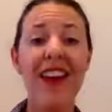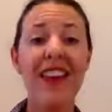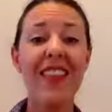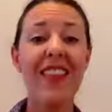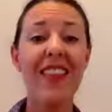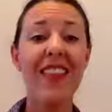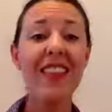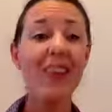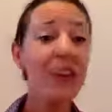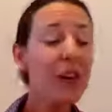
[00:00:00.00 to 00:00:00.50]

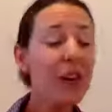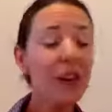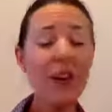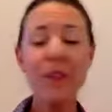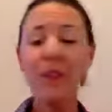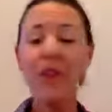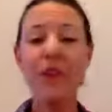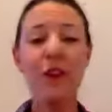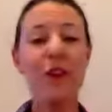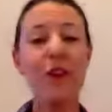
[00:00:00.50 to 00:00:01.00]
then they're
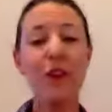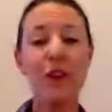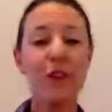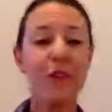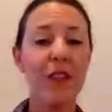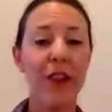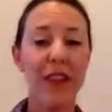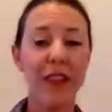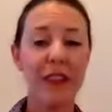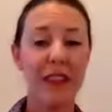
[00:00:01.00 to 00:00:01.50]
gonna
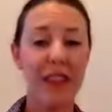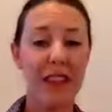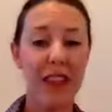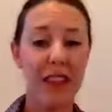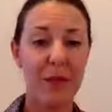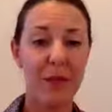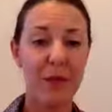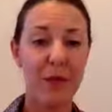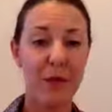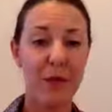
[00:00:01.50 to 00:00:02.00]
flock to that
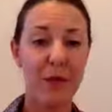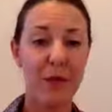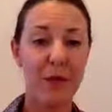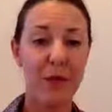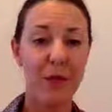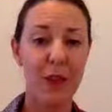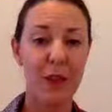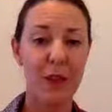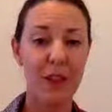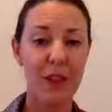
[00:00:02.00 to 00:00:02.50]
emergency
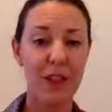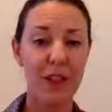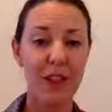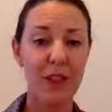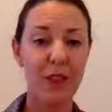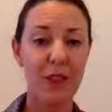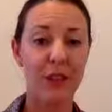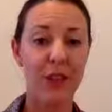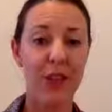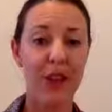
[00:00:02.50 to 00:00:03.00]
room every
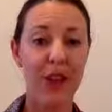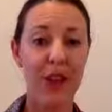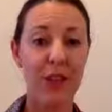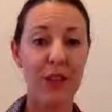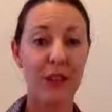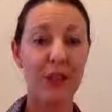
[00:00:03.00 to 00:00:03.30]
single time.